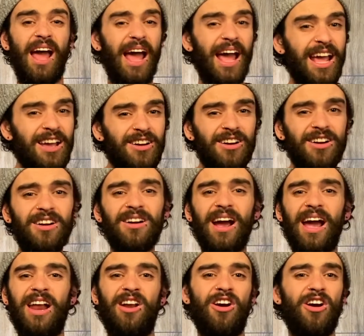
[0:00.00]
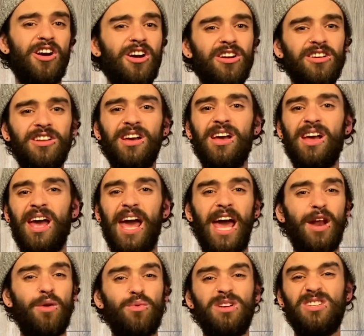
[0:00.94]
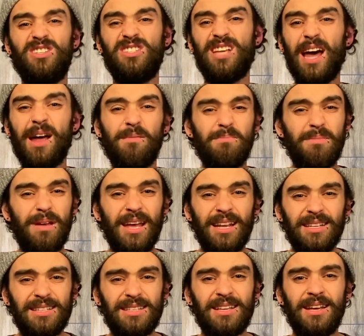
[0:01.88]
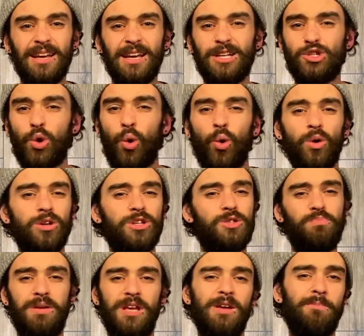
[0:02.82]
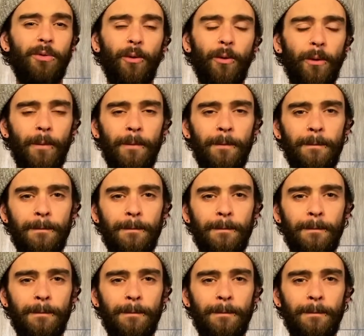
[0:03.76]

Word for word: anger and hurt and resentment towards people.